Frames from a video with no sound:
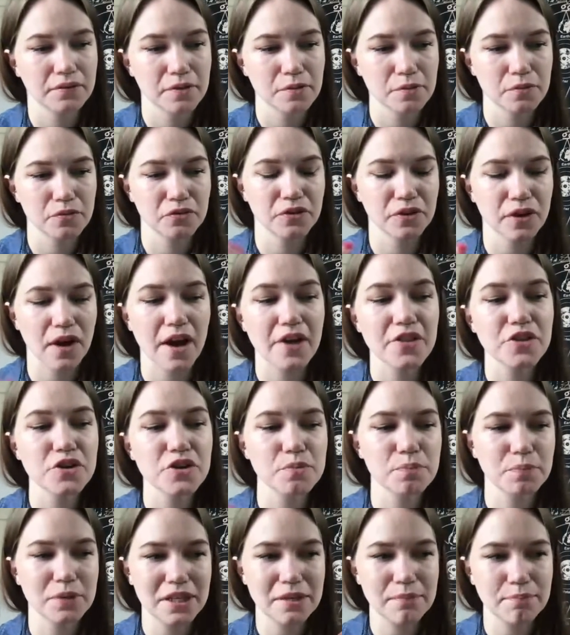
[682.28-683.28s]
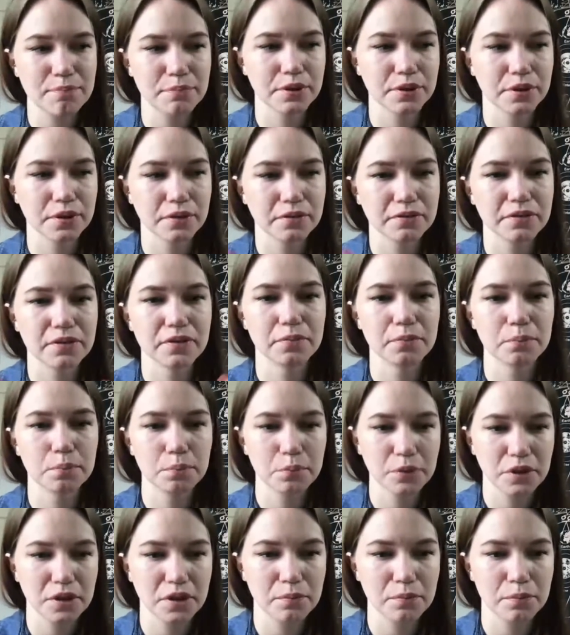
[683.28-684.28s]
for other people, for
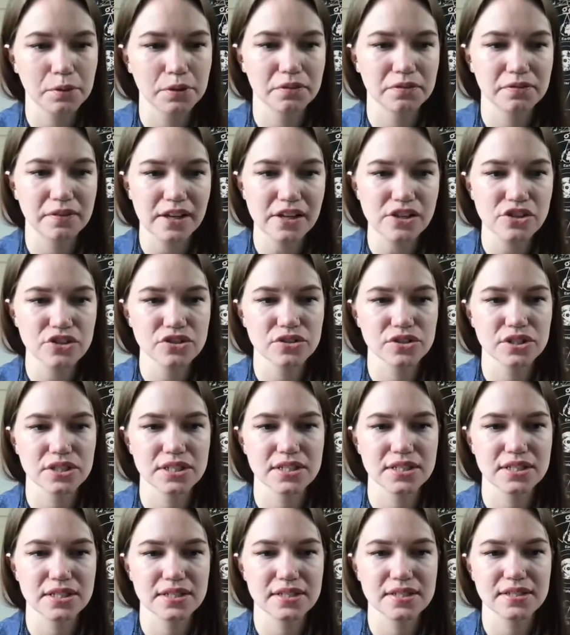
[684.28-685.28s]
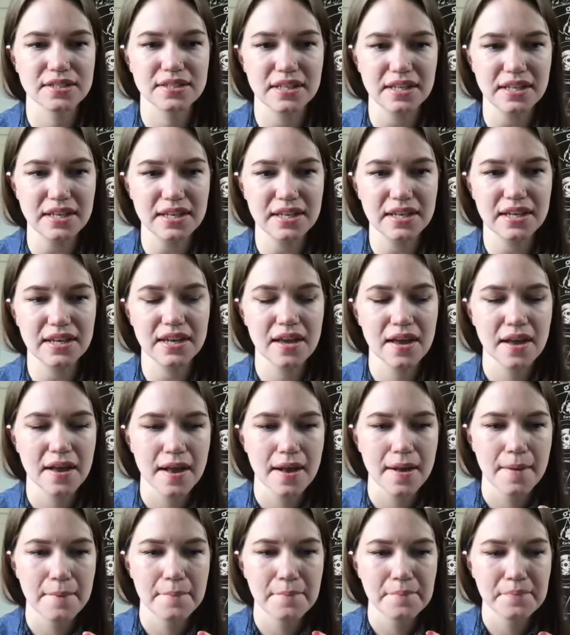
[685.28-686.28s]
professionals to see
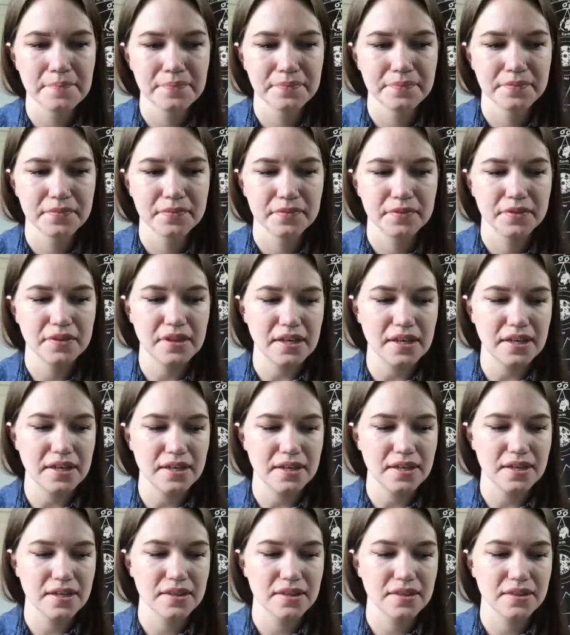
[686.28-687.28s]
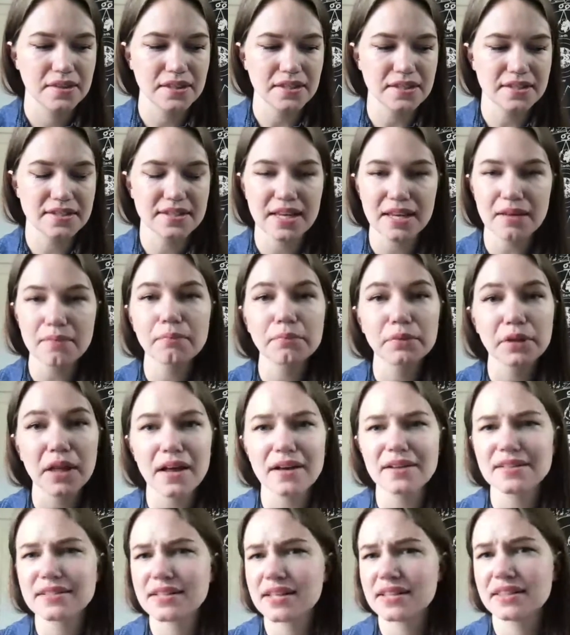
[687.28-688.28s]
the same
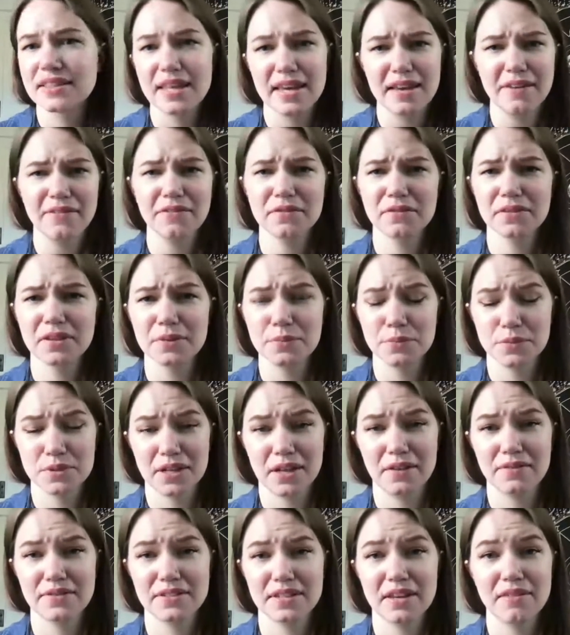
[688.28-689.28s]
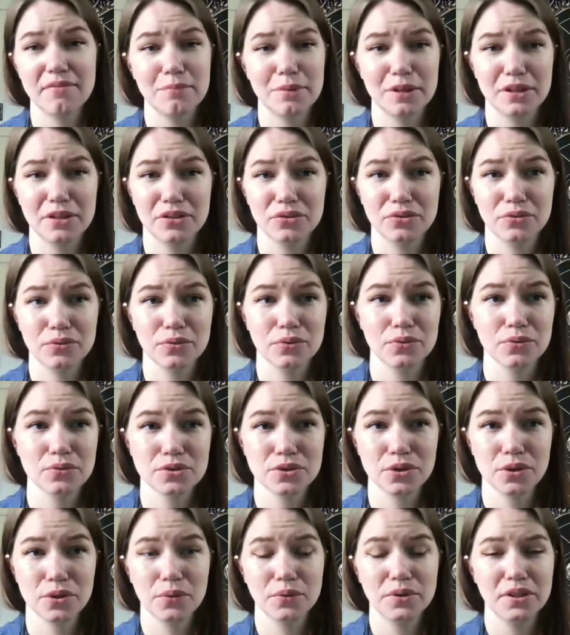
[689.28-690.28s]
blocks that they themselves have been through.
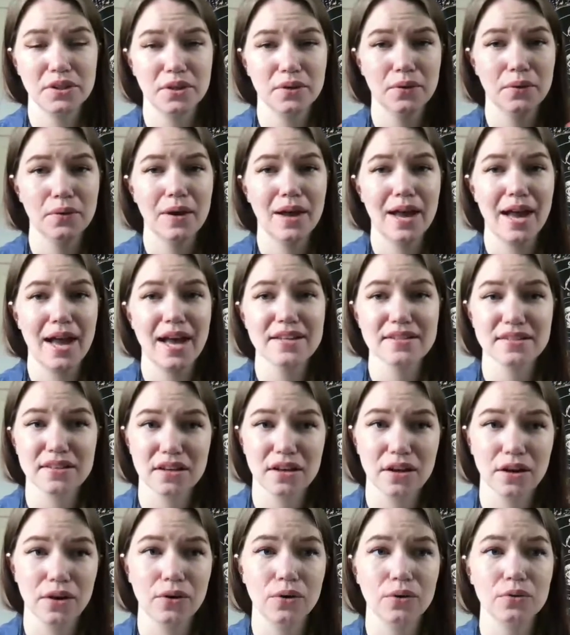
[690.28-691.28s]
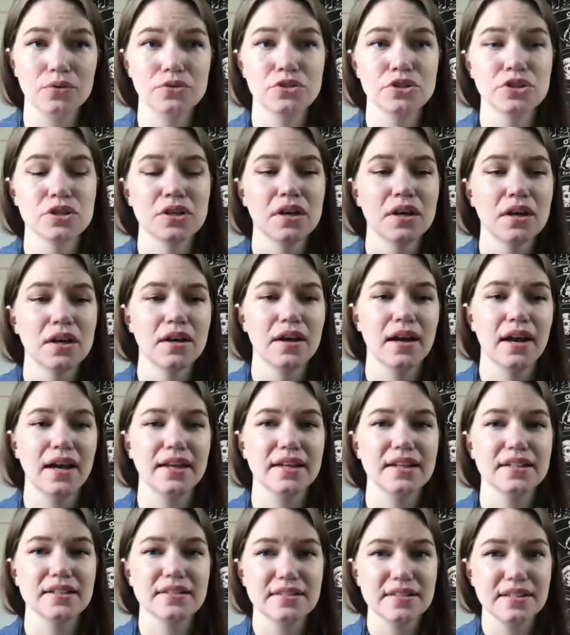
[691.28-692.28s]
So as a coach, I
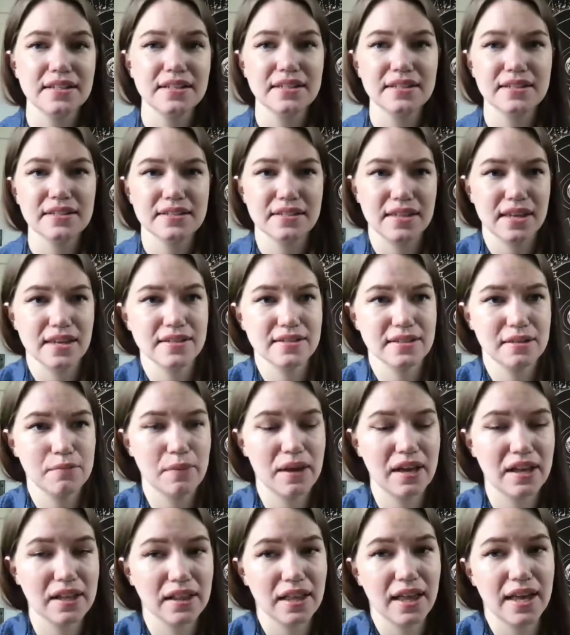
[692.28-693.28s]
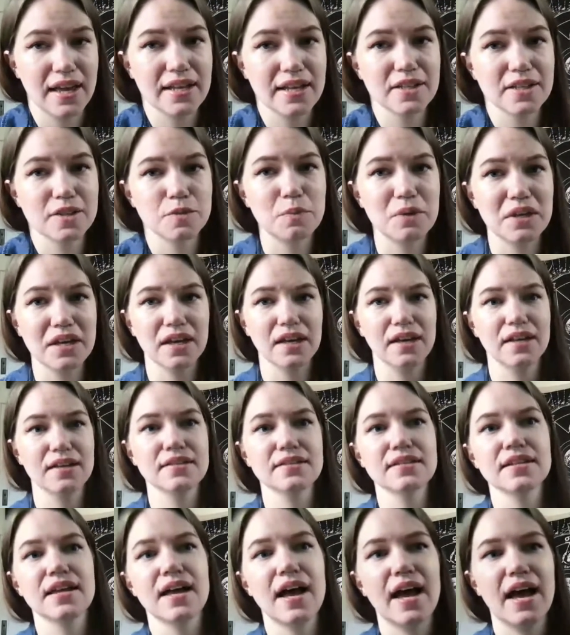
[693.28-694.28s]
can see these things in my clients
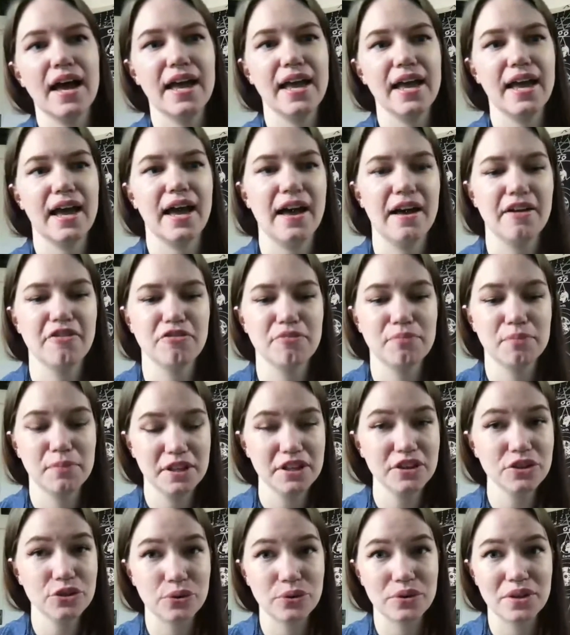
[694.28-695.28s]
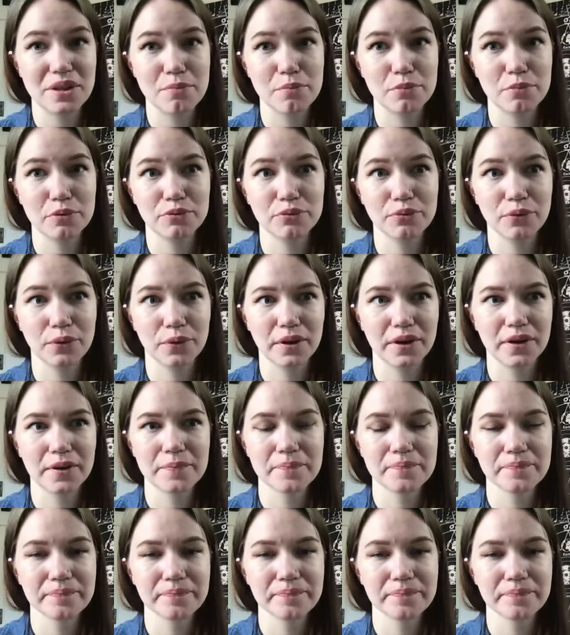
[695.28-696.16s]
because I have been through them before,